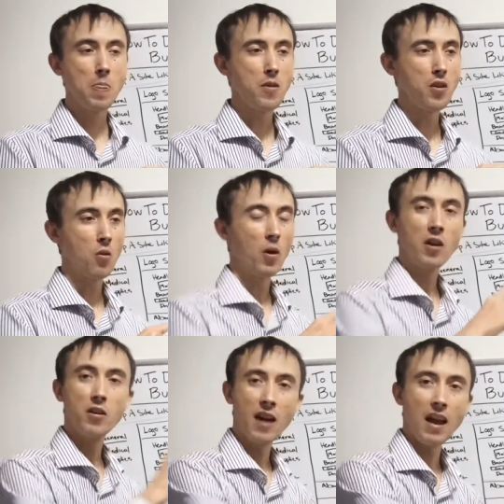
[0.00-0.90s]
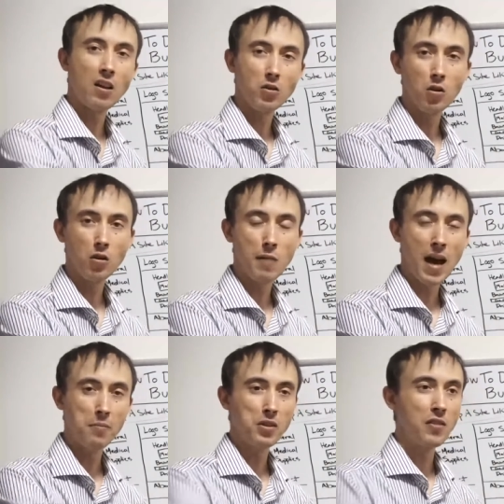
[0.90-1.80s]
you know, where you're at on Google
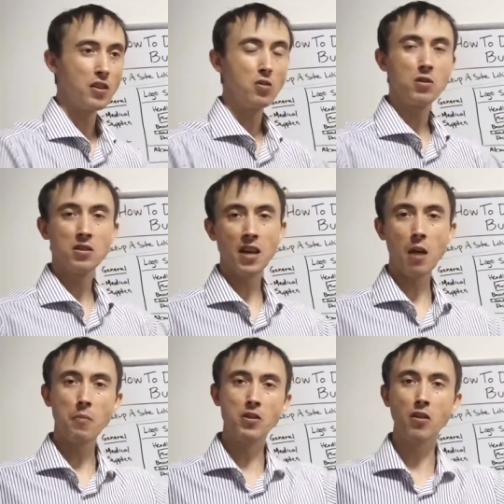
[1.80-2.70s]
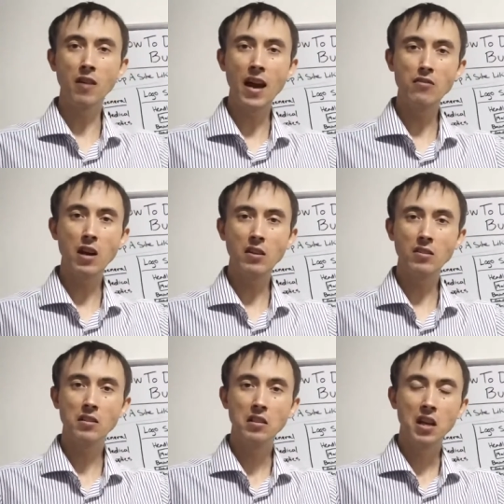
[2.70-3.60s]
Maps, and then you just type in your
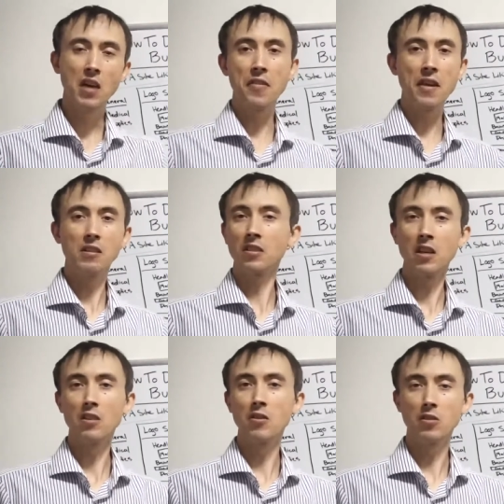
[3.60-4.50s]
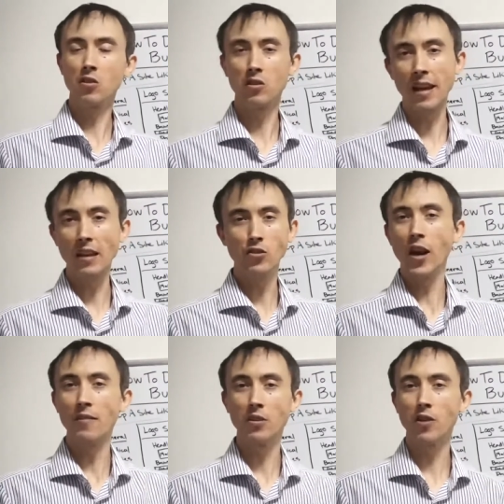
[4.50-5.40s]
address, and then it'll tell you the exact
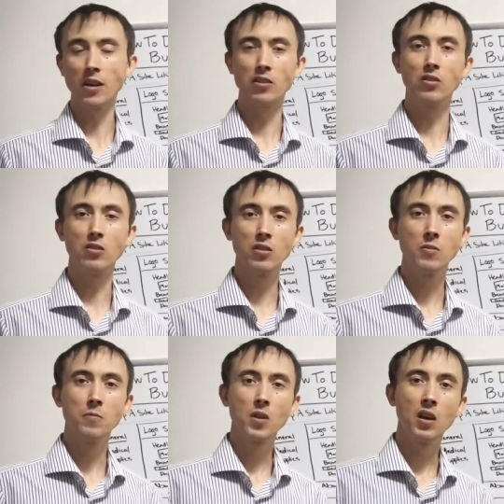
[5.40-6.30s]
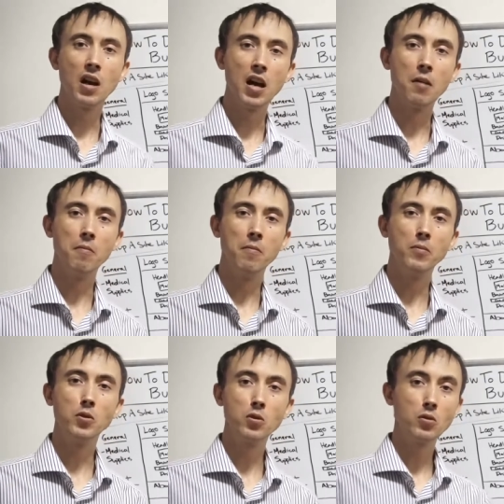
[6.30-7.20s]
driving directions
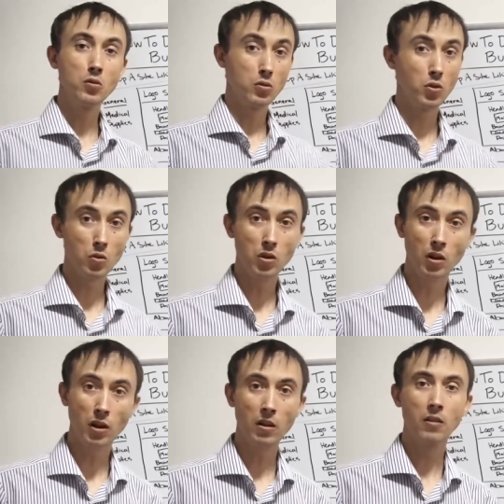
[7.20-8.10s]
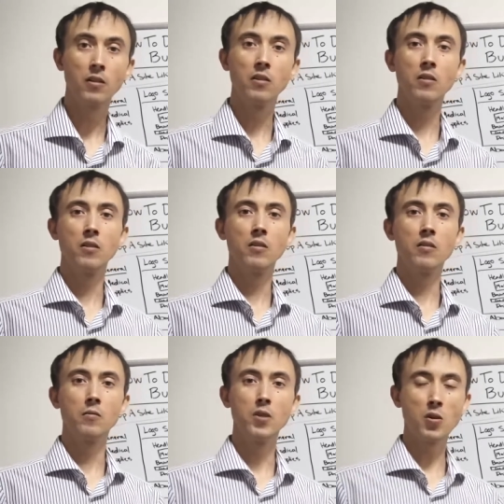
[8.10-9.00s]
to your
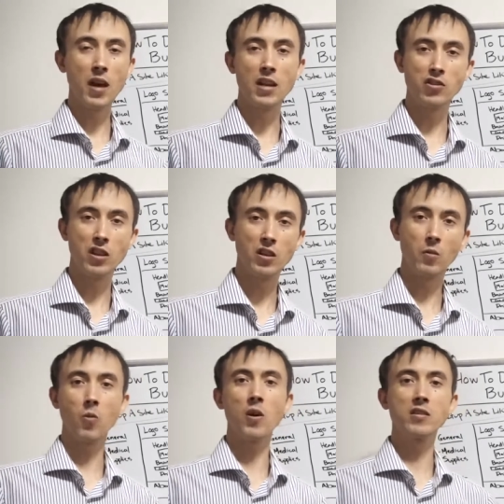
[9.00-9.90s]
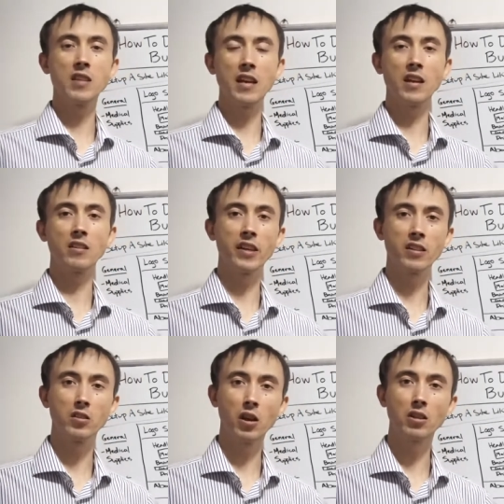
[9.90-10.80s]
location. And of course they can
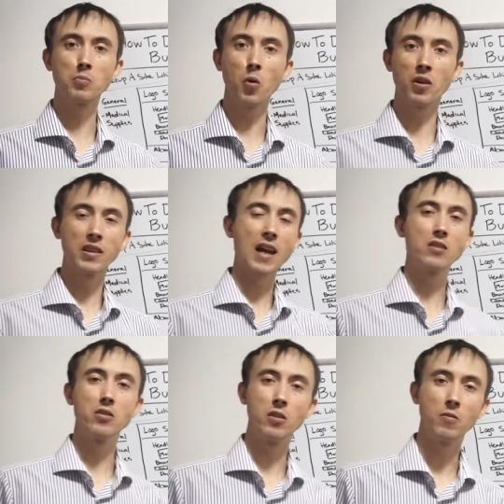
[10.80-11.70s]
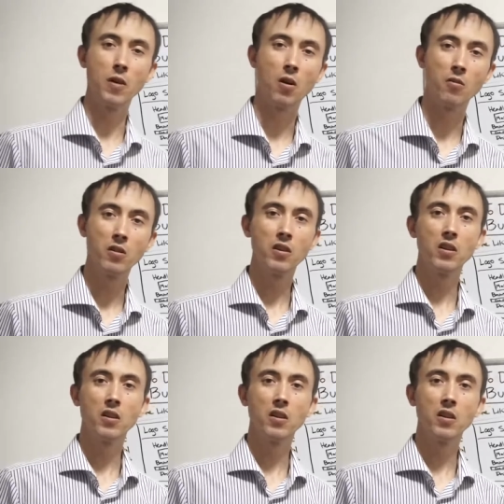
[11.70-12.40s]
click to export that to their phone.